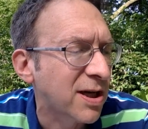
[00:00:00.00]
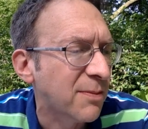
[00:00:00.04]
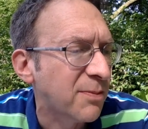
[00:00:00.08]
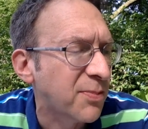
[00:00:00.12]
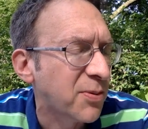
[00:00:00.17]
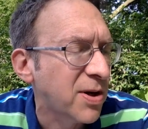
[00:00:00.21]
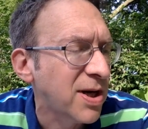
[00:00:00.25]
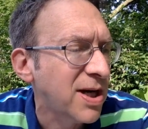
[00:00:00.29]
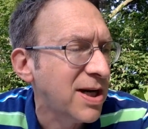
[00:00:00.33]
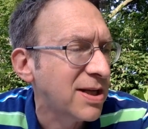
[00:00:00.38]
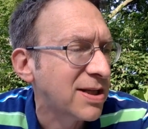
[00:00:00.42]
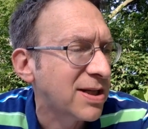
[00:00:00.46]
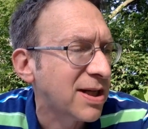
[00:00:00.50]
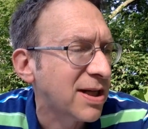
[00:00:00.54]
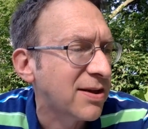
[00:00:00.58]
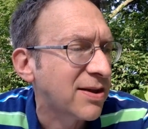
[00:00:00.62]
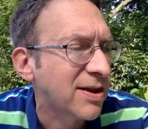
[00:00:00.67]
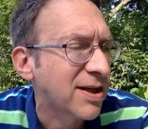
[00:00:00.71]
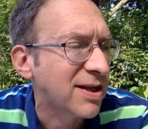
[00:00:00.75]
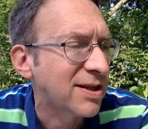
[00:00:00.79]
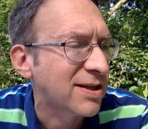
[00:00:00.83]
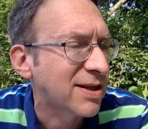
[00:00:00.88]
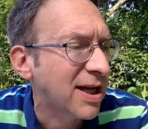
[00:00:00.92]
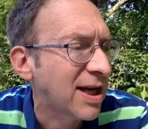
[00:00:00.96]
a breeze at
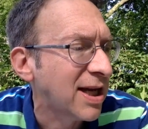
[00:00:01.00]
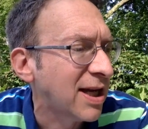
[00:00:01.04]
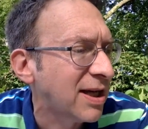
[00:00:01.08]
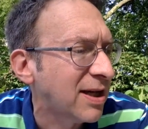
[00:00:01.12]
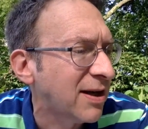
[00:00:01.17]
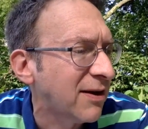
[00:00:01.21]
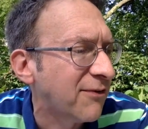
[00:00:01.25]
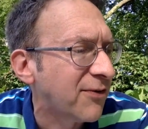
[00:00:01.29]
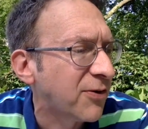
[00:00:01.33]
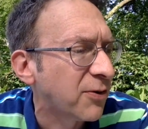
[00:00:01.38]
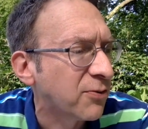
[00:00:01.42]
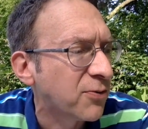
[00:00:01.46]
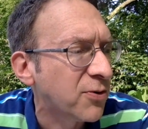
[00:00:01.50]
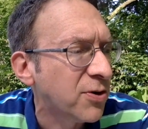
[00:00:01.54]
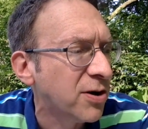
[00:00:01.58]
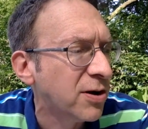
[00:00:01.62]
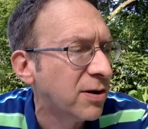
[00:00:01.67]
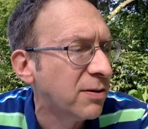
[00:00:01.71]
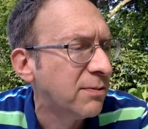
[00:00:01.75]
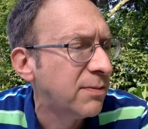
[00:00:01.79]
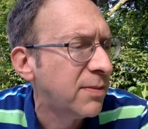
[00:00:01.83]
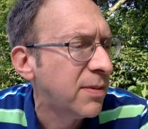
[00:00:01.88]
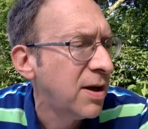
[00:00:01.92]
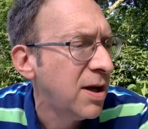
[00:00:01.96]
this end of the room.